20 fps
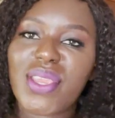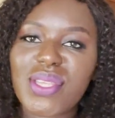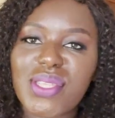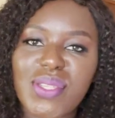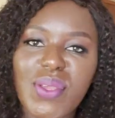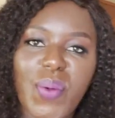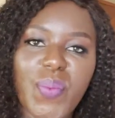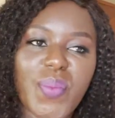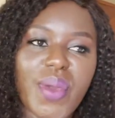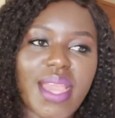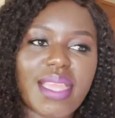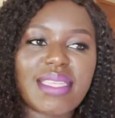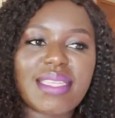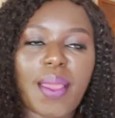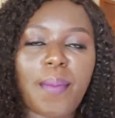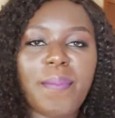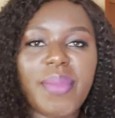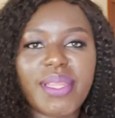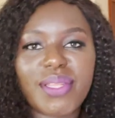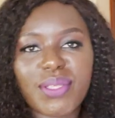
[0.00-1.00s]
you so much,
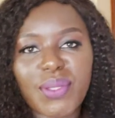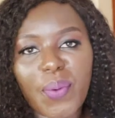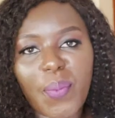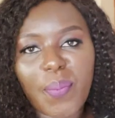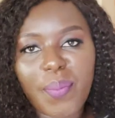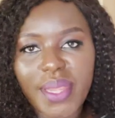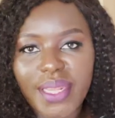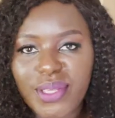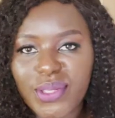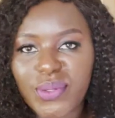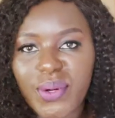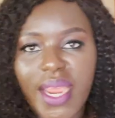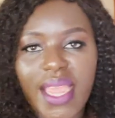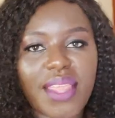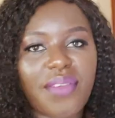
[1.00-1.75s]
Amito Mitra.